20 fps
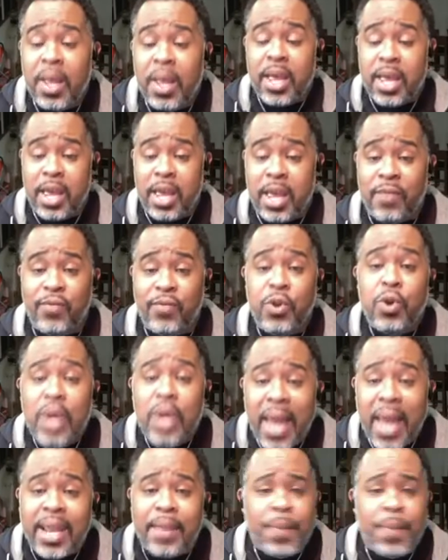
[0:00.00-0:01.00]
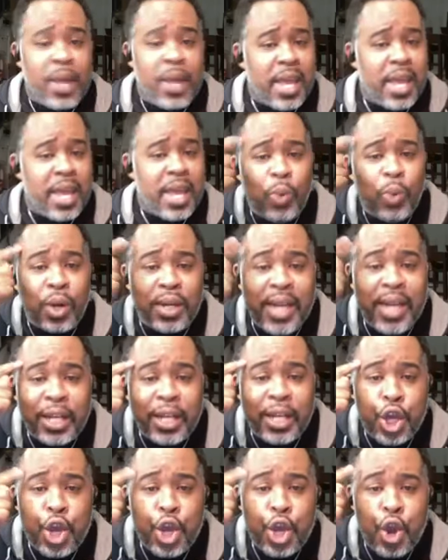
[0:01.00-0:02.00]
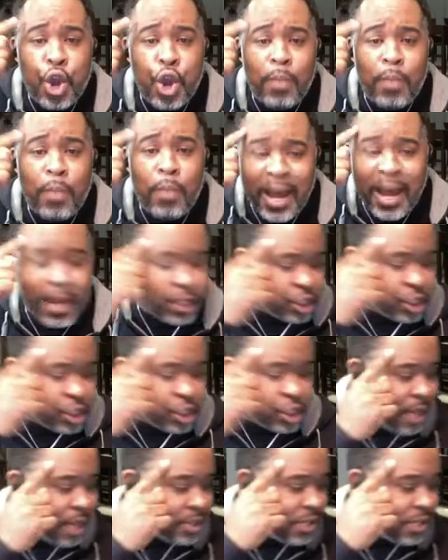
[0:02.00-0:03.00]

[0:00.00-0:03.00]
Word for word: If you let it, it will get to your mind, child of